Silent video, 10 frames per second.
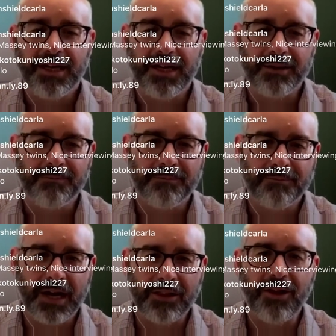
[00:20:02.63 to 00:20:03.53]
um,
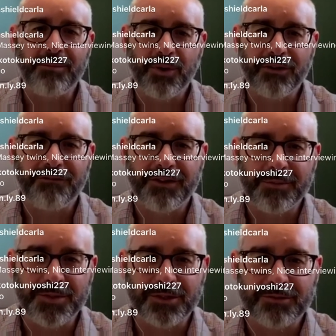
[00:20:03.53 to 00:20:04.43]
a lot more
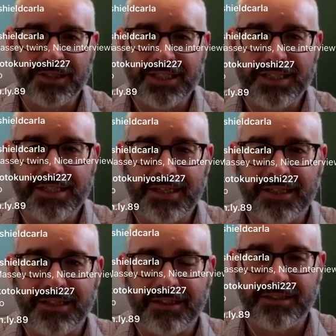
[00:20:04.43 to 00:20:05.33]
films are released
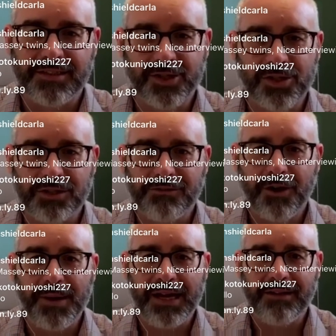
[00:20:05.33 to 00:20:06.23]
in digital
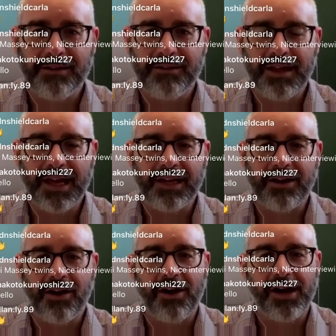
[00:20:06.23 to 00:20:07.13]
format
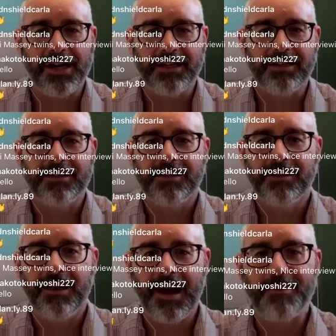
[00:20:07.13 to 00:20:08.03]
than on
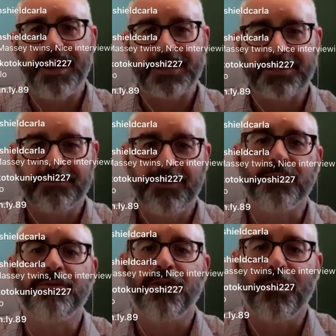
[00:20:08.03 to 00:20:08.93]
IMAX
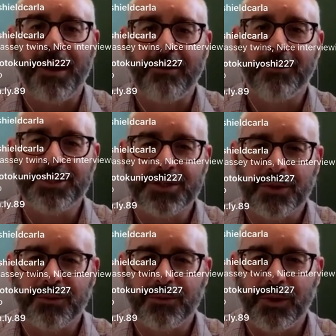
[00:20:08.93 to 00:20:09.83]
film format, which is
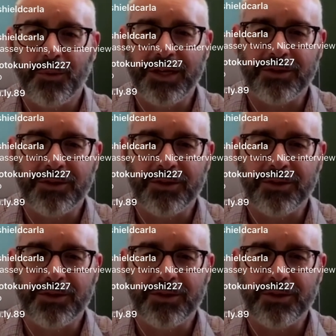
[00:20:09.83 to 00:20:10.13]
what, what